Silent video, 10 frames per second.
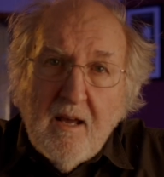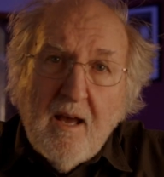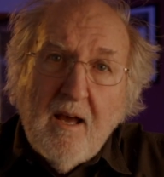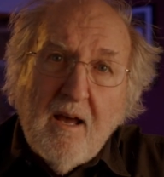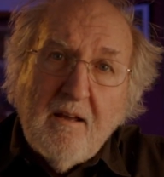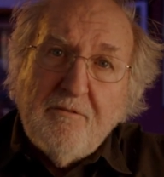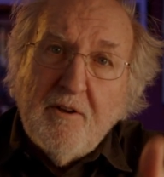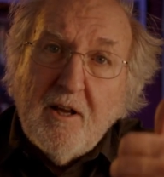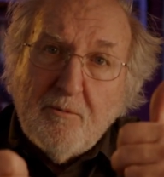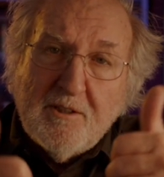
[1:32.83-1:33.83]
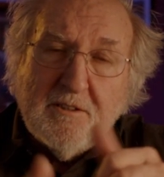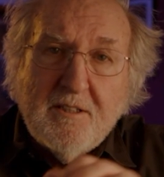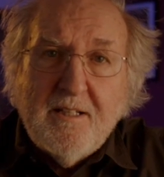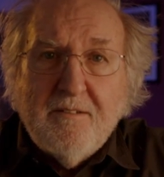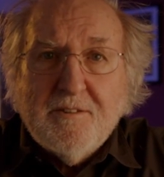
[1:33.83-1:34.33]
If you like what you
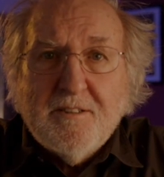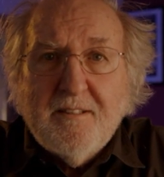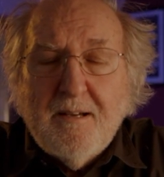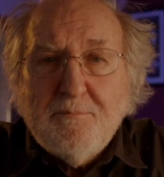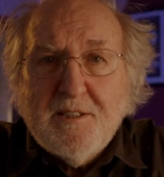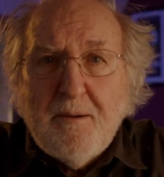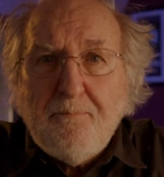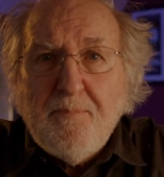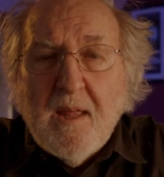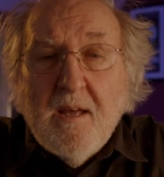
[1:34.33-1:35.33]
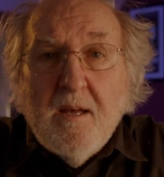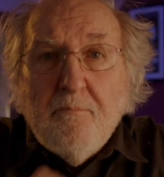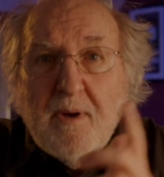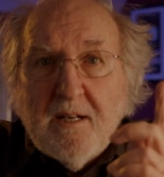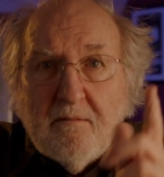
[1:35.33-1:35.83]
see, give us a thumbs up.
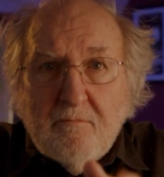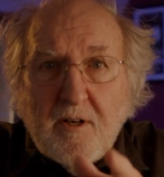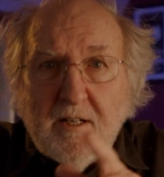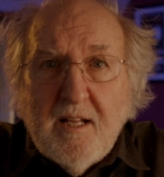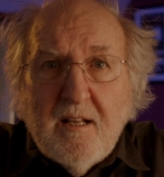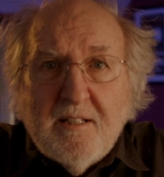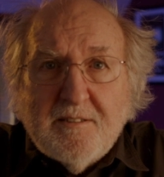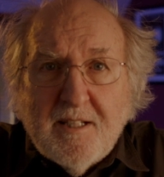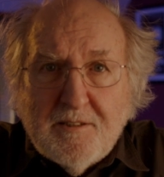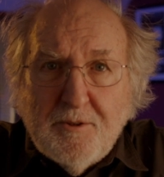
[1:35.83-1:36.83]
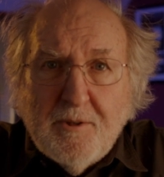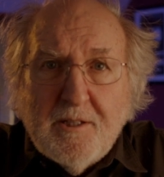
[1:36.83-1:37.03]
But right now, let's get to it.